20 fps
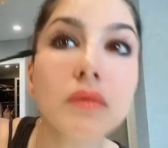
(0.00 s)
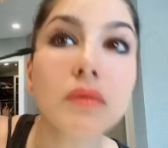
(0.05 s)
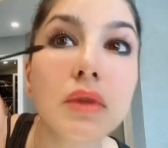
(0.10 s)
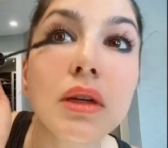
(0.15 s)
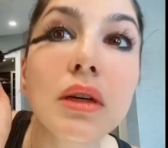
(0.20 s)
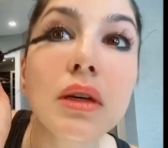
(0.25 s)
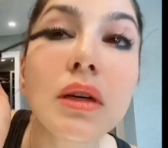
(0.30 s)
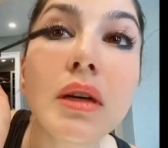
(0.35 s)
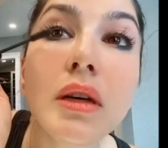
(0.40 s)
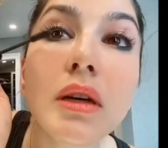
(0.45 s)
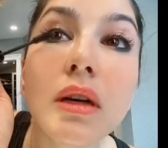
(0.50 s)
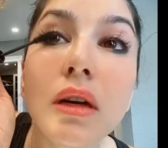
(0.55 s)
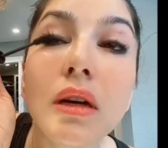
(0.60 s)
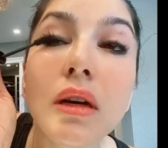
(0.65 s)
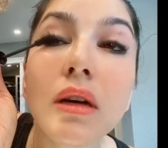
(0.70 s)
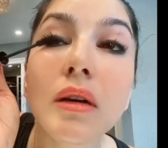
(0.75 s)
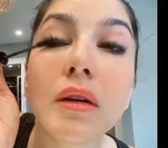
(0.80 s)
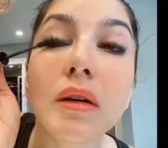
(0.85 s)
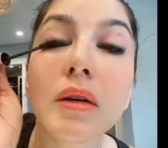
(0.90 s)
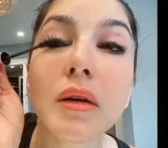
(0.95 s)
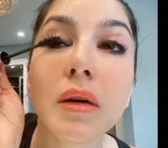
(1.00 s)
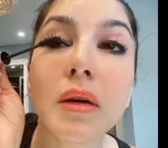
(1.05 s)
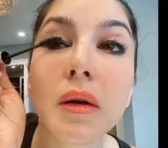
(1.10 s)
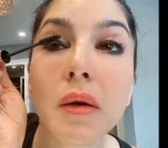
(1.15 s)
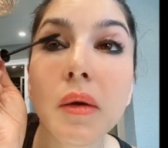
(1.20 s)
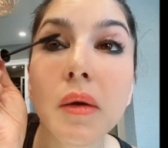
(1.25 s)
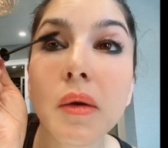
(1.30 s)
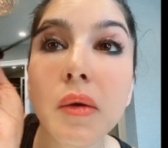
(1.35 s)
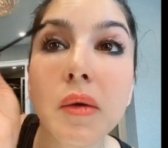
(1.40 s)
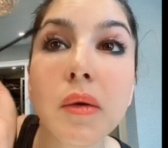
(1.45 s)

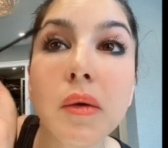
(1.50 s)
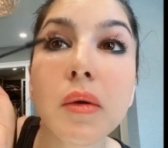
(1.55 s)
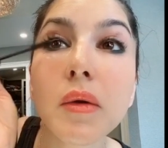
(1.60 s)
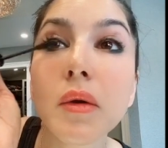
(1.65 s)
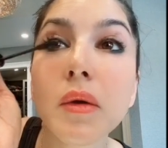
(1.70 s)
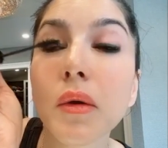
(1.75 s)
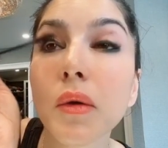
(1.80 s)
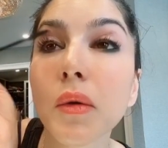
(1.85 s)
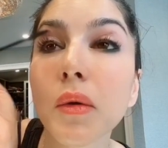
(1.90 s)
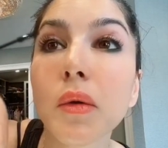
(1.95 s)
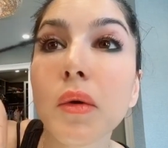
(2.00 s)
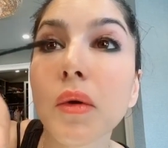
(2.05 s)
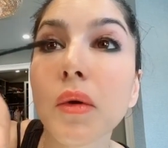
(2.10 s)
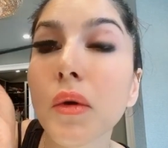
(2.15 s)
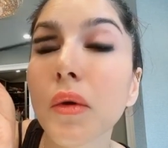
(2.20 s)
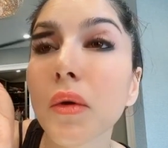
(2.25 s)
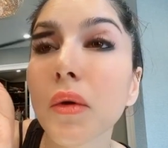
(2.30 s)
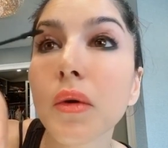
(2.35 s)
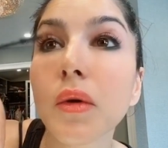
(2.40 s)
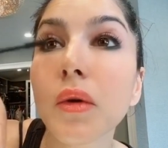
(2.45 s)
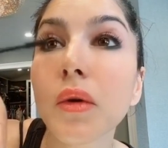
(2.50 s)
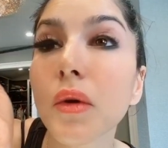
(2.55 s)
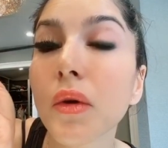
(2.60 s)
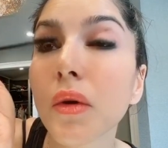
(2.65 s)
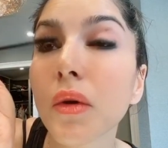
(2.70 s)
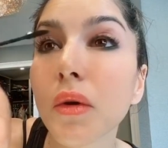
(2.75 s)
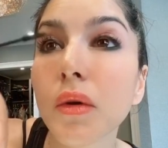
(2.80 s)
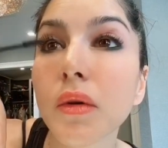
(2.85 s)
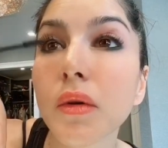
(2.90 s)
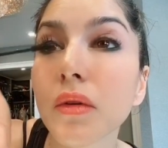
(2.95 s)

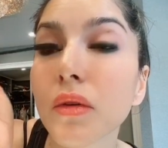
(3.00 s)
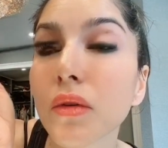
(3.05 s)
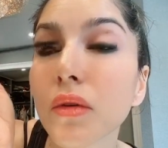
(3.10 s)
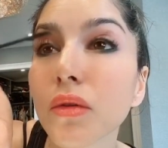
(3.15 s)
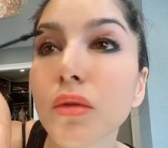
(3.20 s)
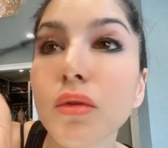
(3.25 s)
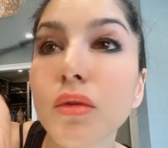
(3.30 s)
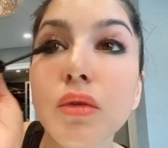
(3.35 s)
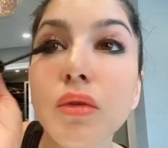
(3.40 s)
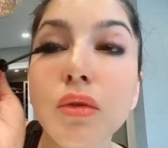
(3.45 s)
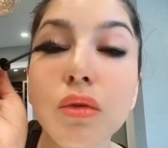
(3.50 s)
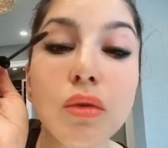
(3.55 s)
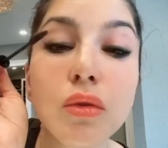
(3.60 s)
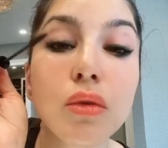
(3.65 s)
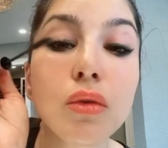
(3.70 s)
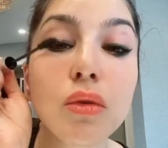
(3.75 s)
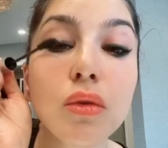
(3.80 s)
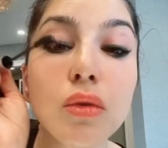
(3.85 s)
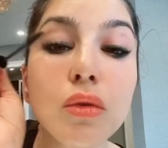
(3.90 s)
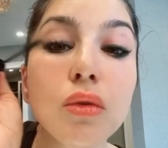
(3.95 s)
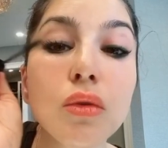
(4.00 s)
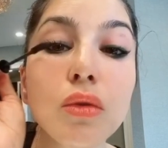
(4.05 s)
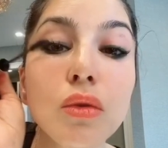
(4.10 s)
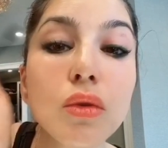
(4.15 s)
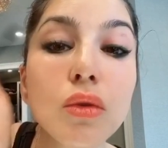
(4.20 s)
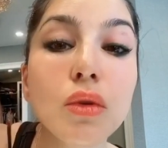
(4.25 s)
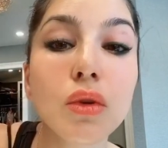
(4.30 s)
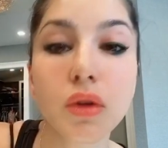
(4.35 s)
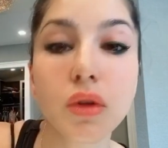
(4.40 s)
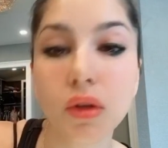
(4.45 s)

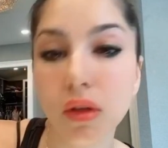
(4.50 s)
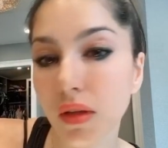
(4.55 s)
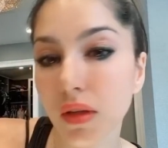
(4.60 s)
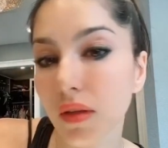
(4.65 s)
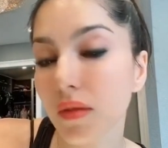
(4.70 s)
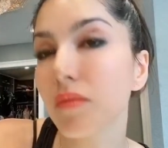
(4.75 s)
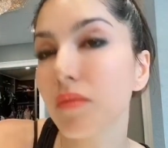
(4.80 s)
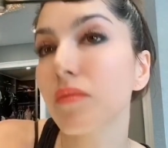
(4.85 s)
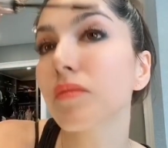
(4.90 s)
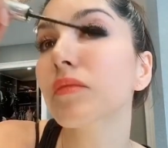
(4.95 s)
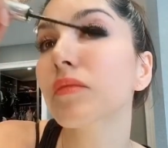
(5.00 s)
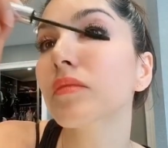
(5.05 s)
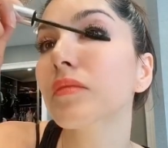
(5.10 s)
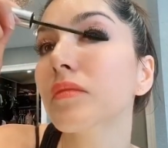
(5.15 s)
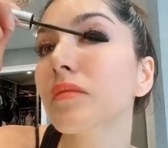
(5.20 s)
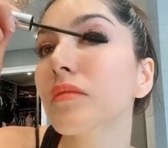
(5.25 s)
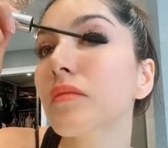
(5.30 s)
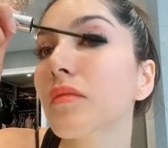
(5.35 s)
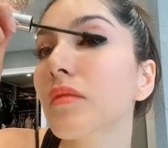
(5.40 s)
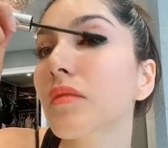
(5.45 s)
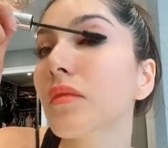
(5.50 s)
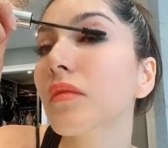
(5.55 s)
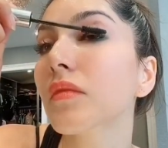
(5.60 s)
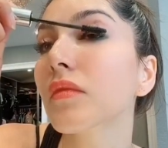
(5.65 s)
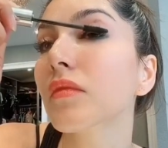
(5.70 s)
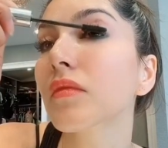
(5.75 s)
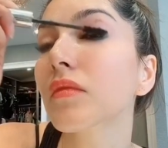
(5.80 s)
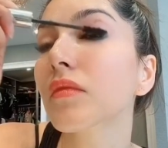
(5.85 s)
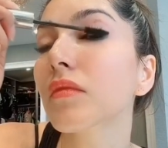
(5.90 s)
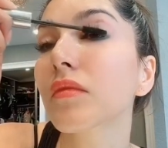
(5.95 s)

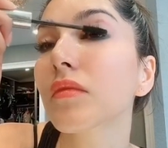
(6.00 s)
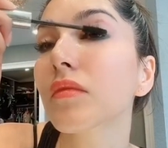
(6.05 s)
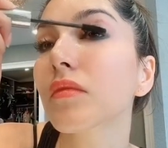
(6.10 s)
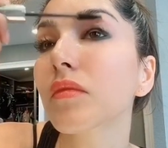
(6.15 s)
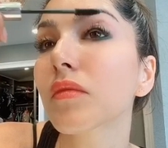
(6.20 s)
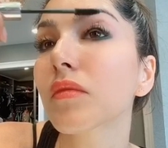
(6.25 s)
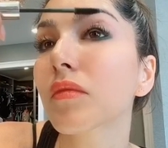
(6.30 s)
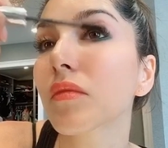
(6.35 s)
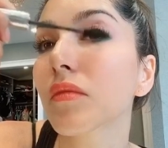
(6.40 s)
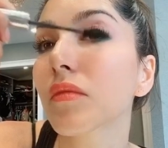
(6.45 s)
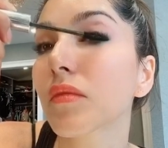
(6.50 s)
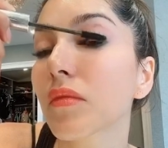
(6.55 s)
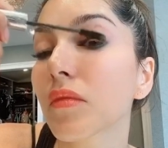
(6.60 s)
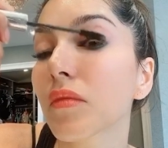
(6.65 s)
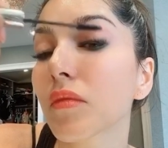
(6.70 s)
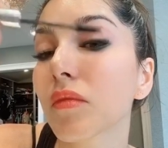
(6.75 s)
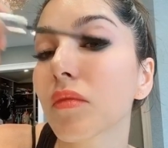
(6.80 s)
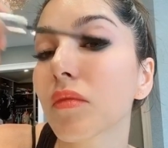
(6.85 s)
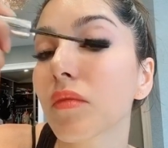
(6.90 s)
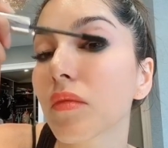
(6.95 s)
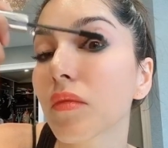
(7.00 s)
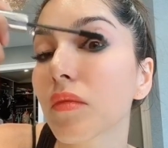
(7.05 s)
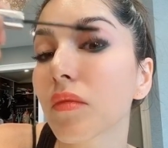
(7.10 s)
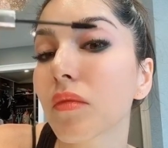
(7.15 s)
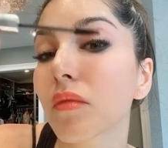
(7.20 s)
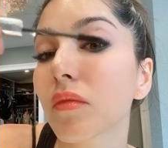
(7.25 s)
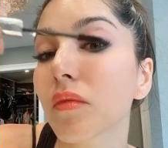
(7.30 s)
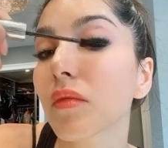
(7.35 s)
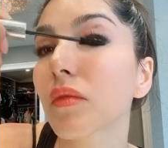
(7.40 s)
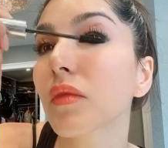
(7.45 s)

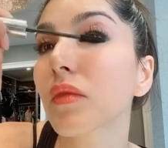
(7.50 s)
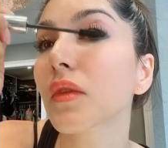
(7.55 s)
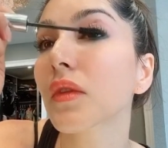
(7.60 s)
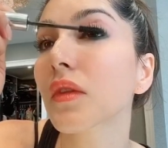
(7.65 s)
No one is speaking in this clip.